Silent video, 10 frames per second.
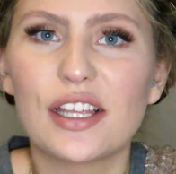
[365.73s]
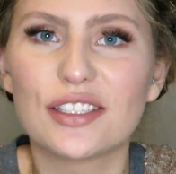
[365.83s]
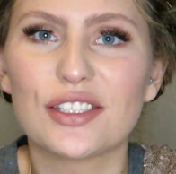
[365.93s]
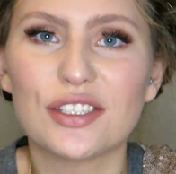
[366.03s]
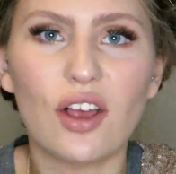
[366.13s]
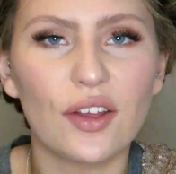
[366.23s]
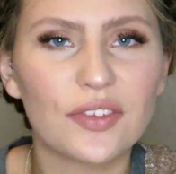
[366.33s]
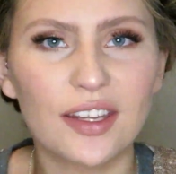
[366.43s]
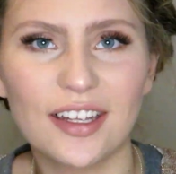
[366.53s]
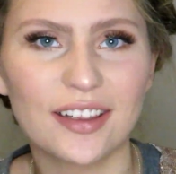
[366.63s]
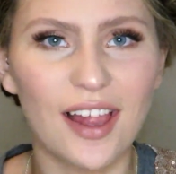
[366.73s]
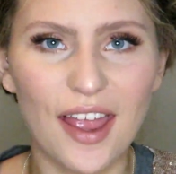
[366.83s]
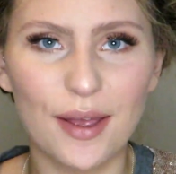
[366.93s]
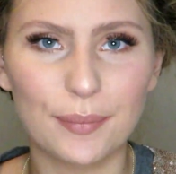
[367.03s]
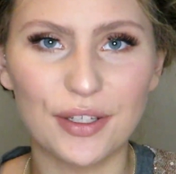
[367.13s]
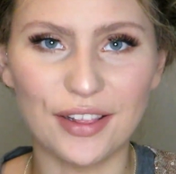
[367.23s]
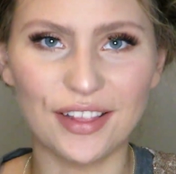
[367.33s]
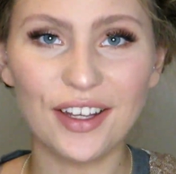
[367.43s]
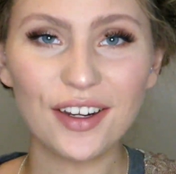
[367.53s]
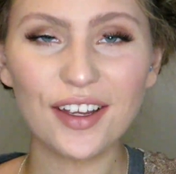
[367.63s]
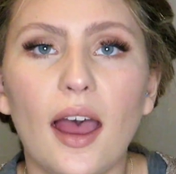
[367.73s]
soft glam look.